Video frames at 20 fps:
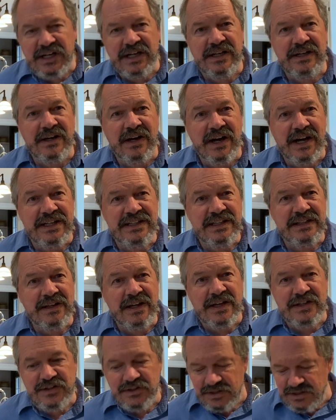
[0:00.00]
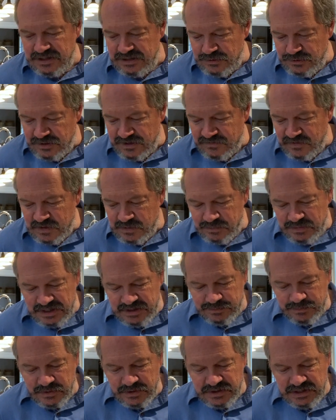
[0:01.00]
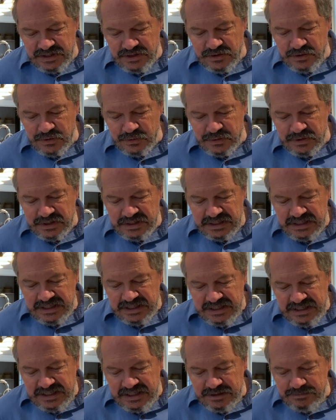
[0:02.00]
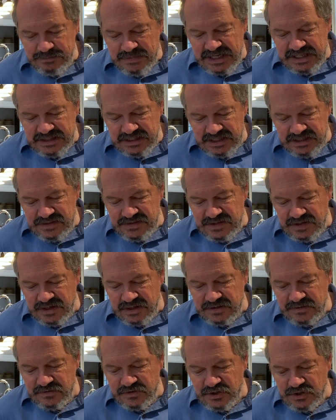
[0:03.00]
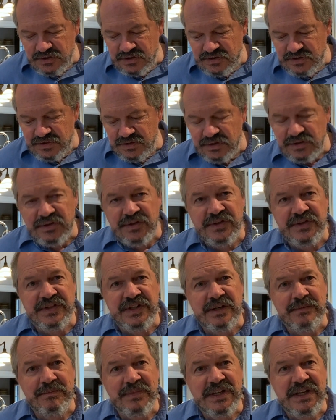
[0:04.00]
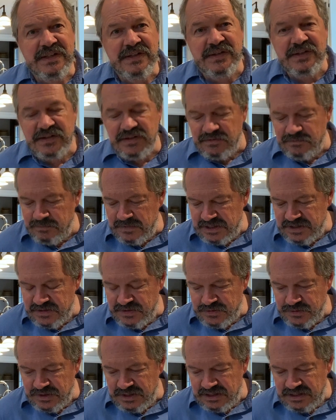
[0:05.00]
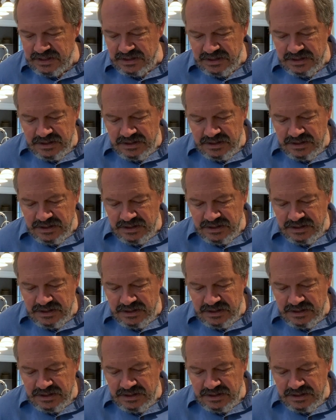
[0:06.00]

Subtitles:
and ideologically driven people he knew he had met inside of church circles and places of ministry.